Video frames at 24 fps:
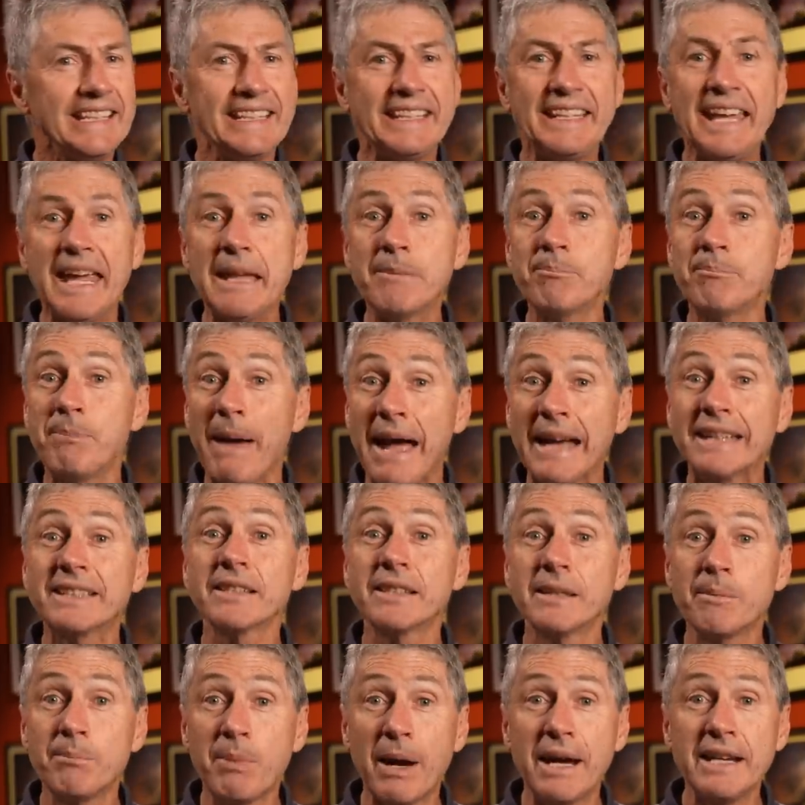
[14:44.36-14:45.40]
Get back
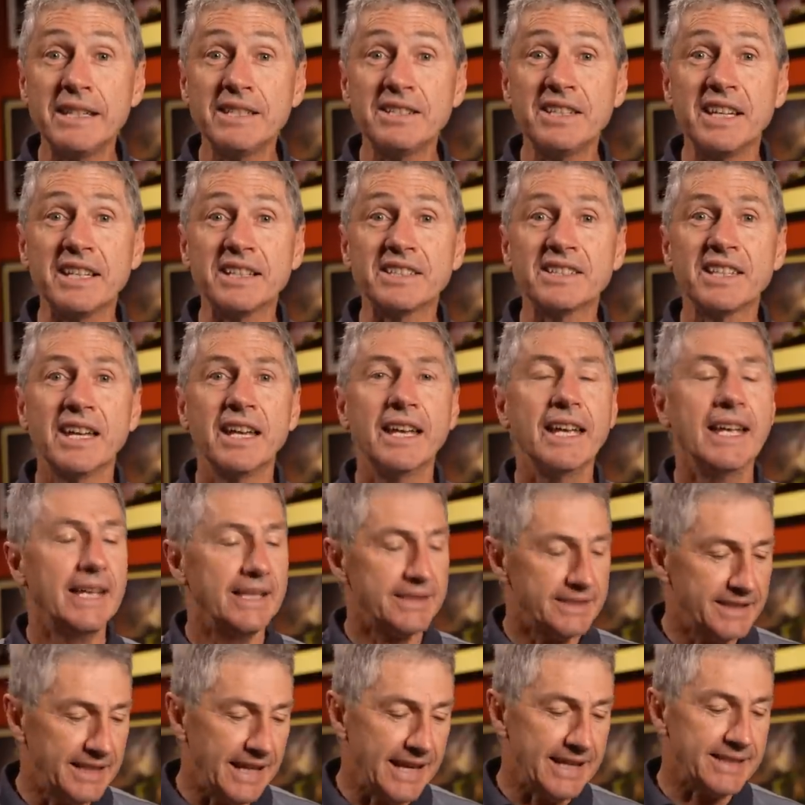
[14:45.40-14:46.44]
to the basics.
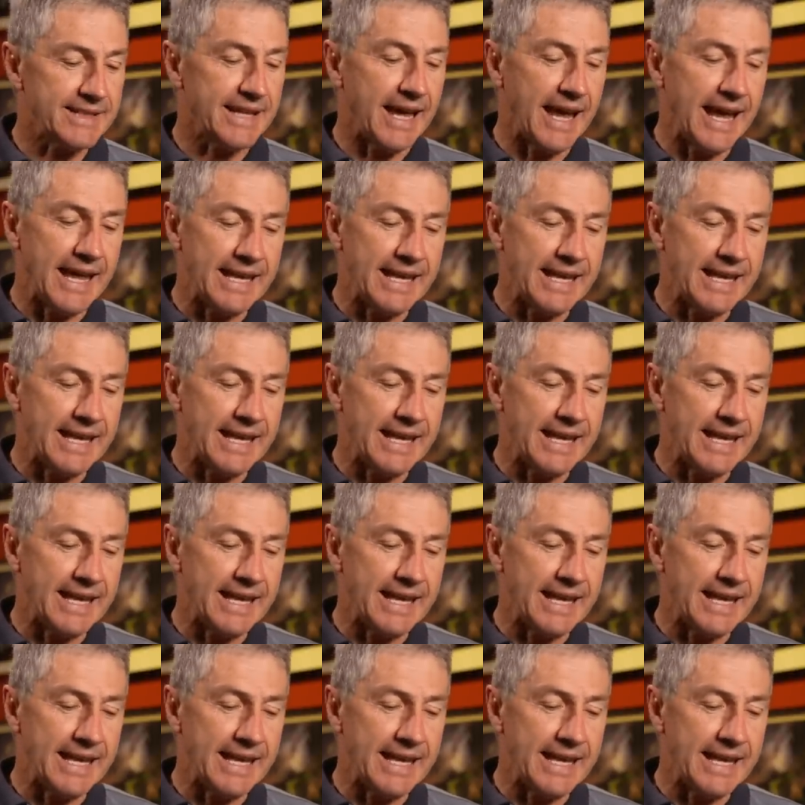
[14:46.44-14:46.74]
Get